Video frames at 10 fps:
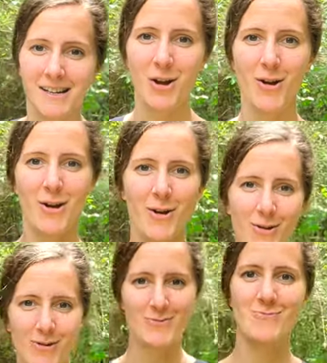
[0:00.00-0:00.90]
give us your
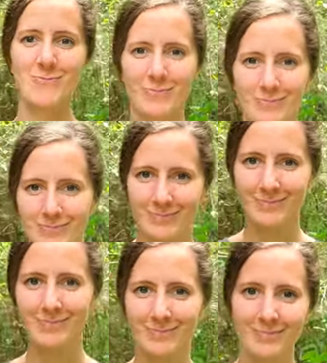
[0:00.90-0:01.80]
one and a half
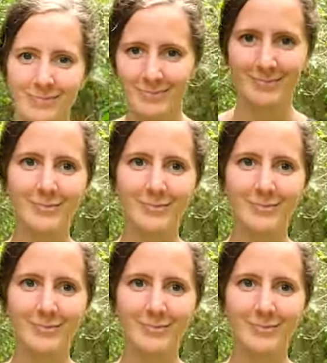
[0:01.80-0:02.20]
mile review.